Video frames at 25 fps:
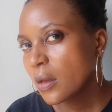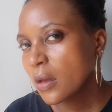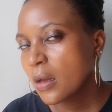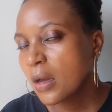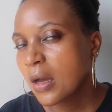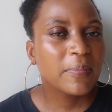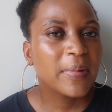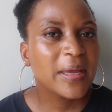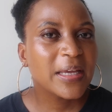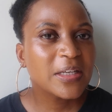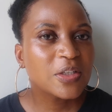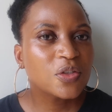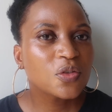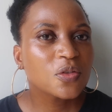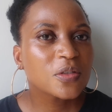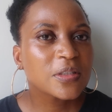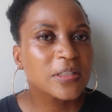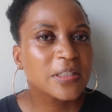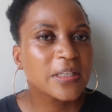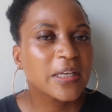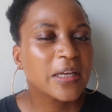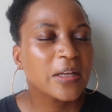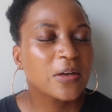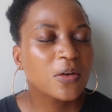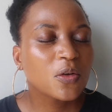Makes your
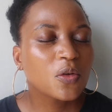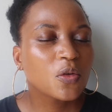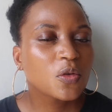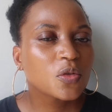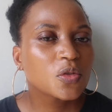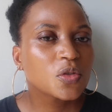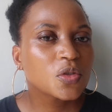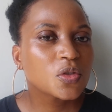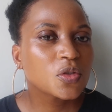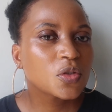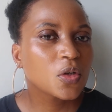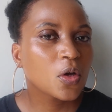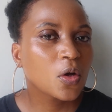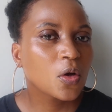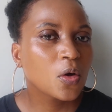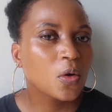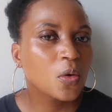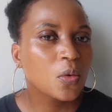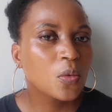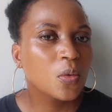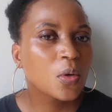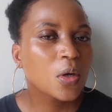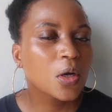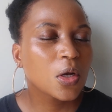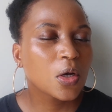skin look
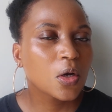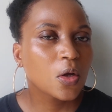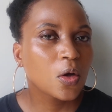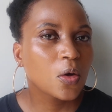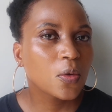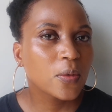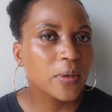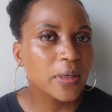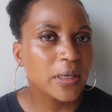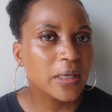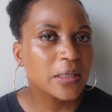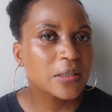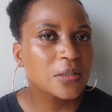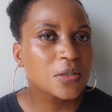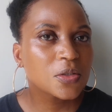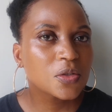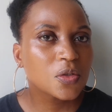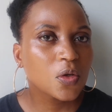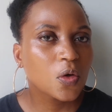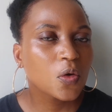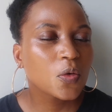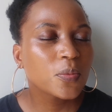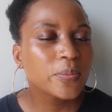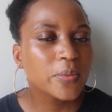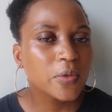so glowy. It's
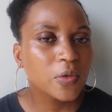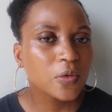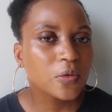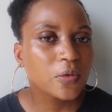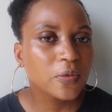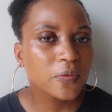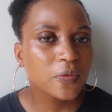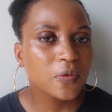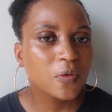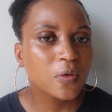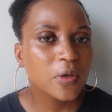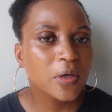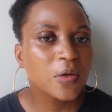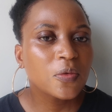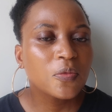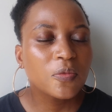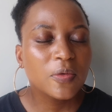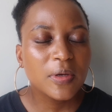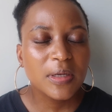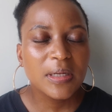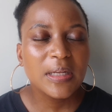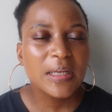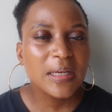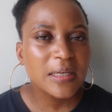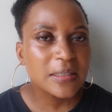so beautiful. It
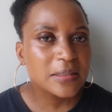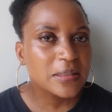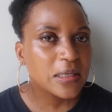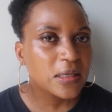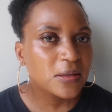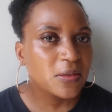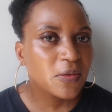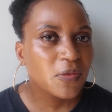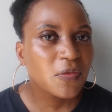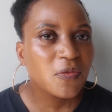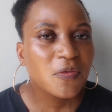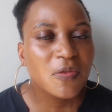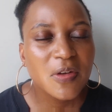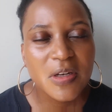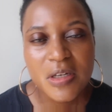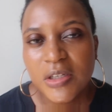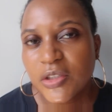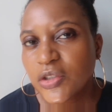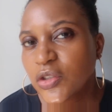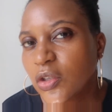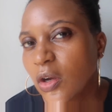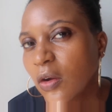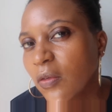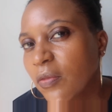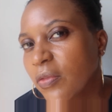really is. Like, the
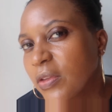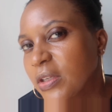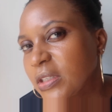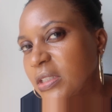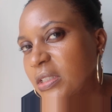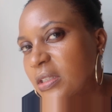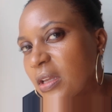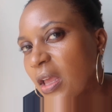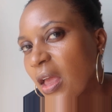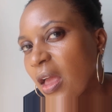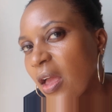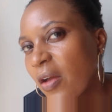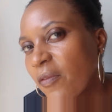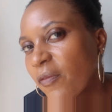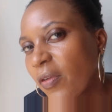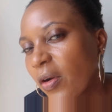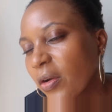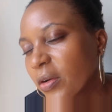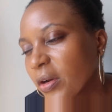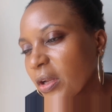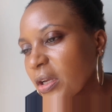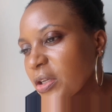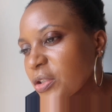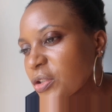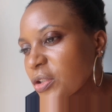finish of this
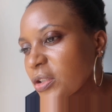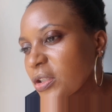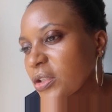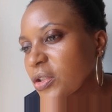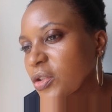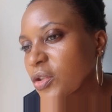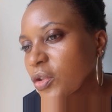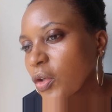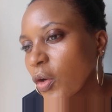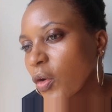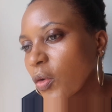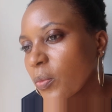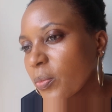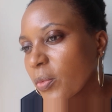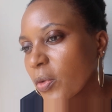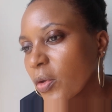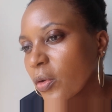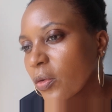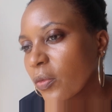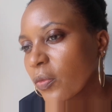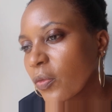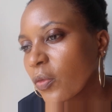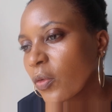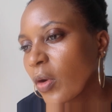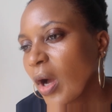foundation is so
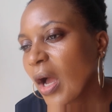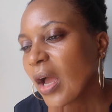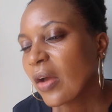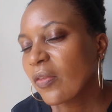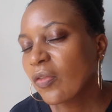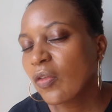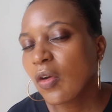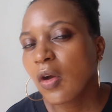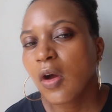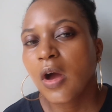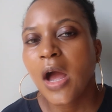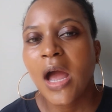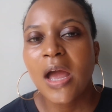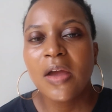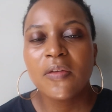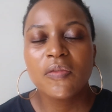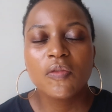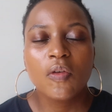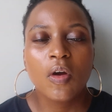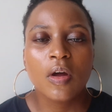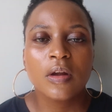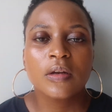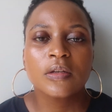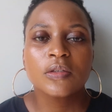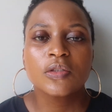beautiful. I've
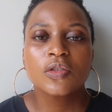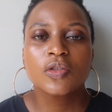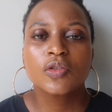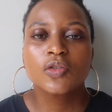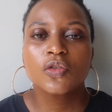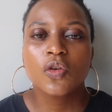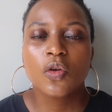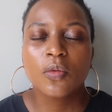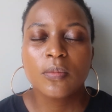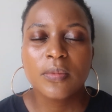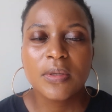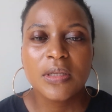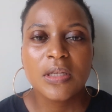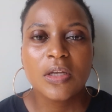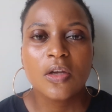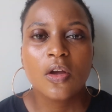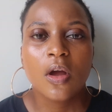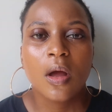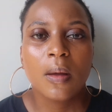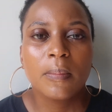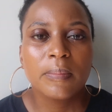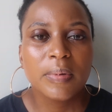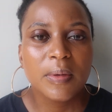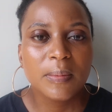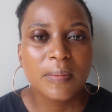gotten so many
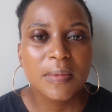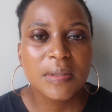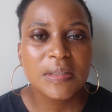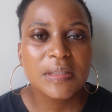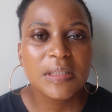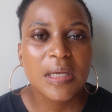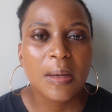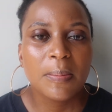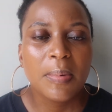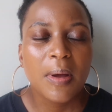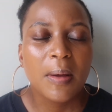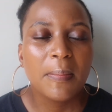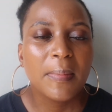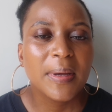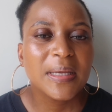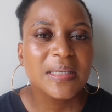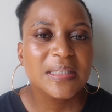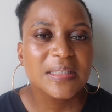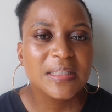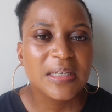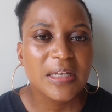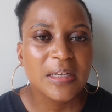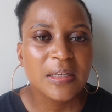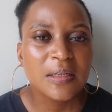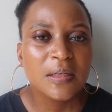compliments about my
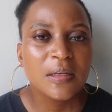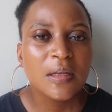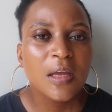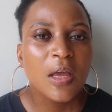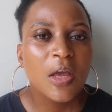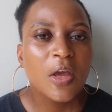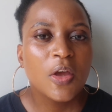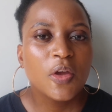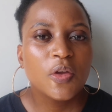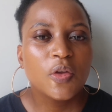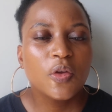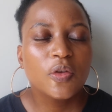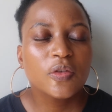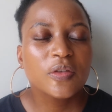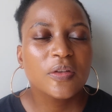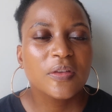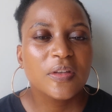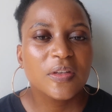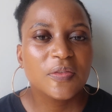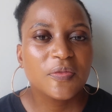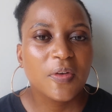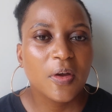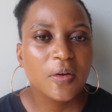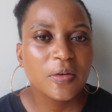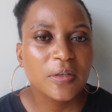skin using
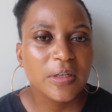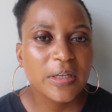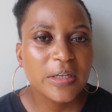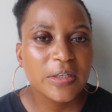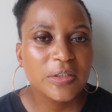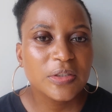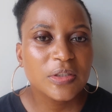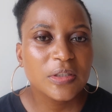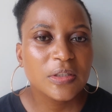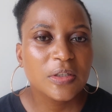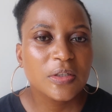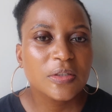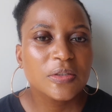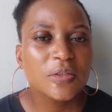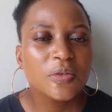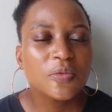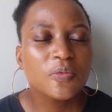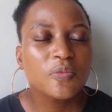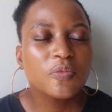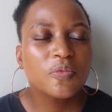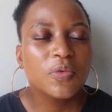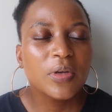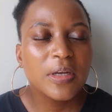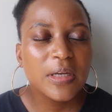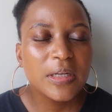this foundation, because it
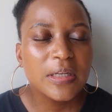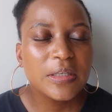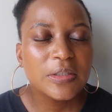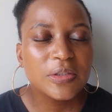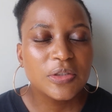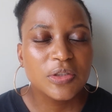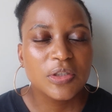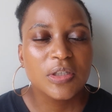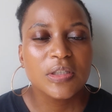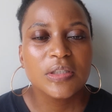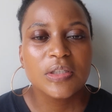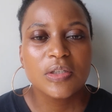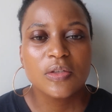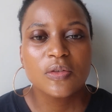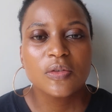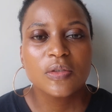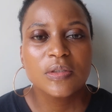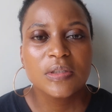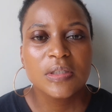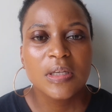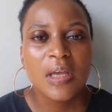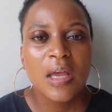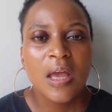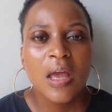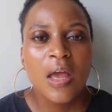really just looks